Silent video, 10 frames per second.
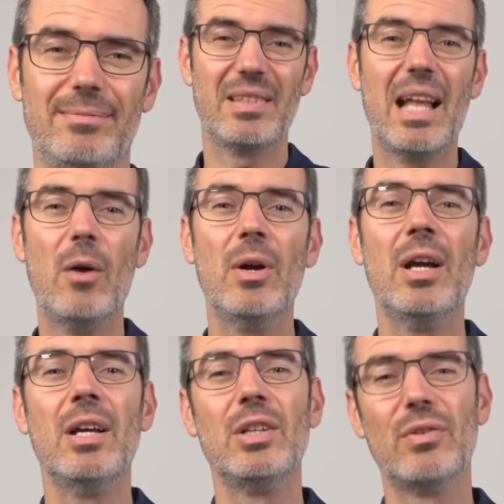Now,
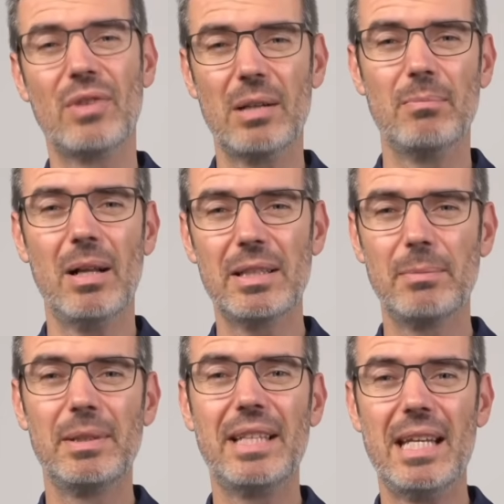you've got
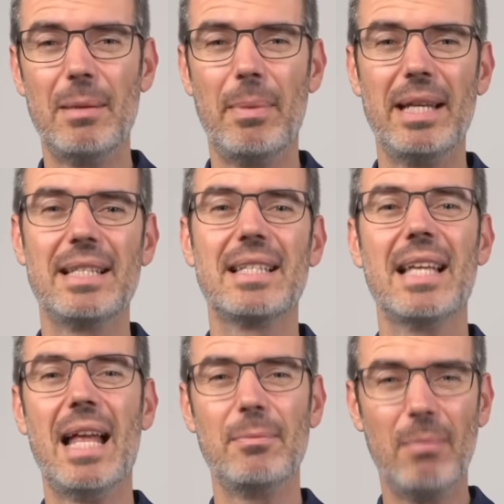multiple databases
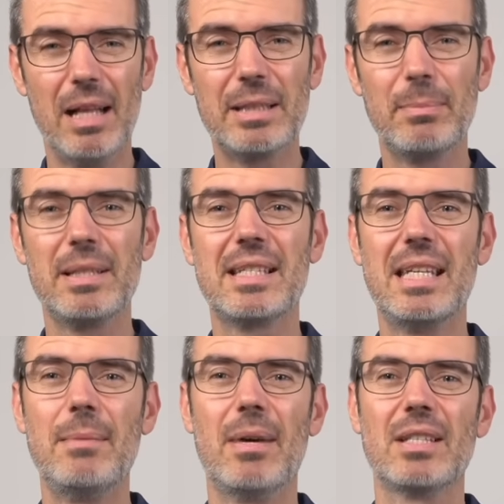and multiple
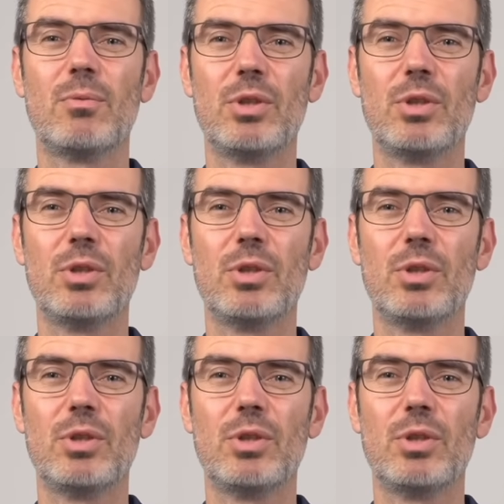schemas,